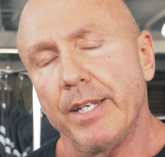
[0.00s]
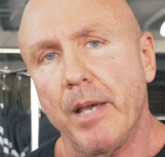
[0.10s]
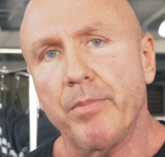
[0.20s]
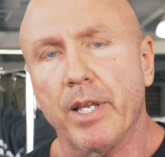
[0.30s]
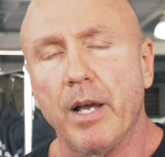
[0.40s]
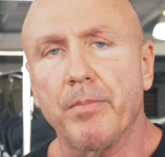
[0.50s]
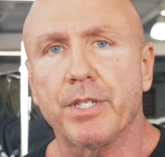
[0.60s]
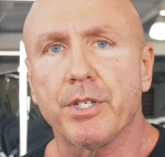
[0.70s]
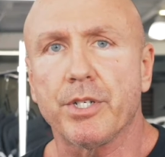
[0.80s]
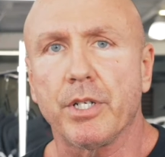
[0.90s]
the depth of
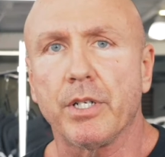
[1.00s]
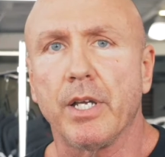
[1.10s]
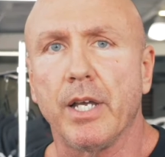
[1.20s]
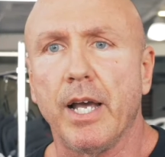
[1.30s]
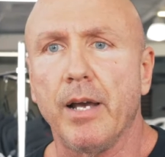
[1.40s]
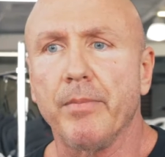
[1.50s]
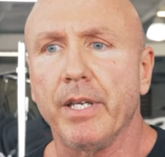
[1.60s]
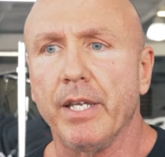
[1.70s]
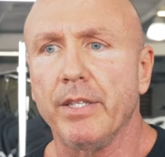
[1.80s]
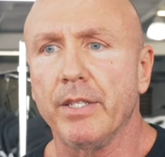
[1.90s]
competition
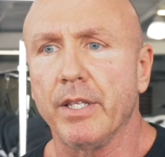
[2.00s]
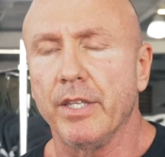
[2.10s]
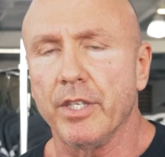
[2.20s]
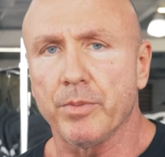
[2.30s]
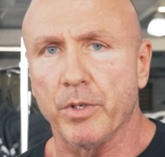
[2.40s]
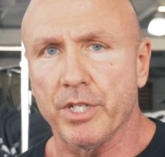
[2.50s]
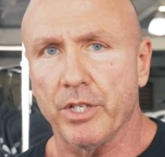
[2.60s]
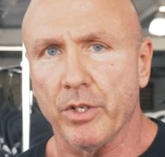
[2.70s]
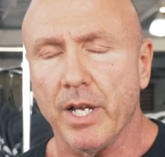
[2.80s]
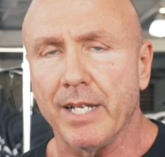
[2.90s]
in this
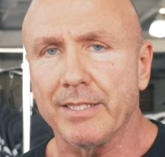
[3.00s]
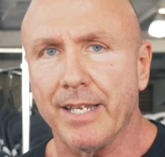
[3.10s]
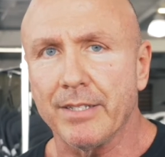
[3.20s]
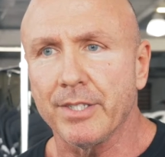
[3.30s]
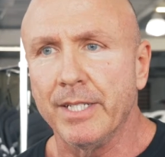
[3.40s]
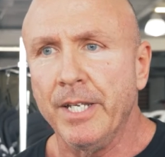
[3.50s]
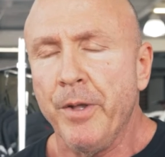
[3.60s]
particular contest,